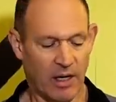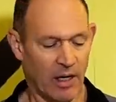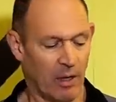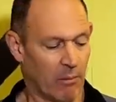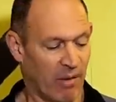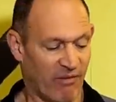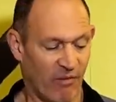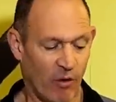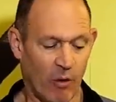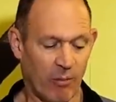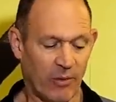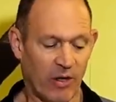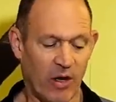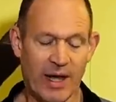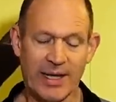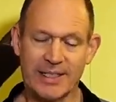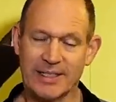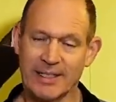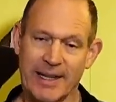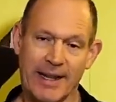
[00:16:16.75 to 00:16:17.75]
performed
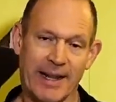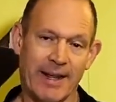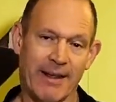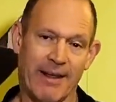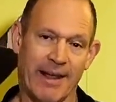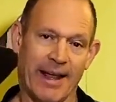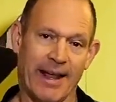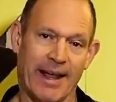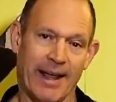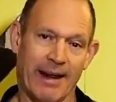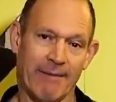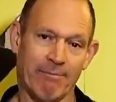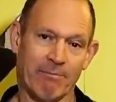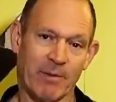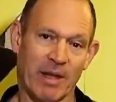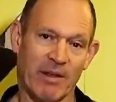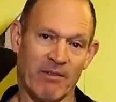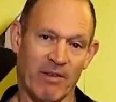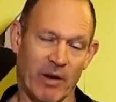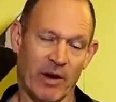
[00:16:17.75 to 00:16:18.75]
nicely and
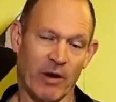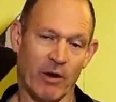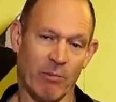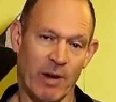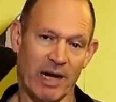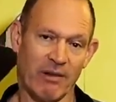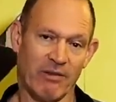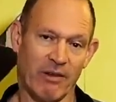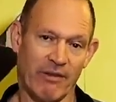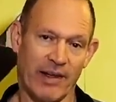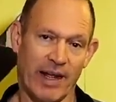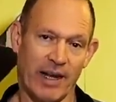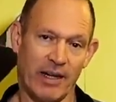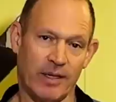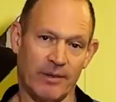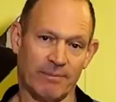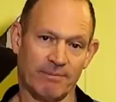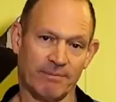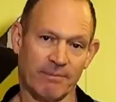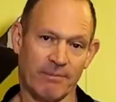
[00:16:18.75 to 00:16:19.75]
very good money for value.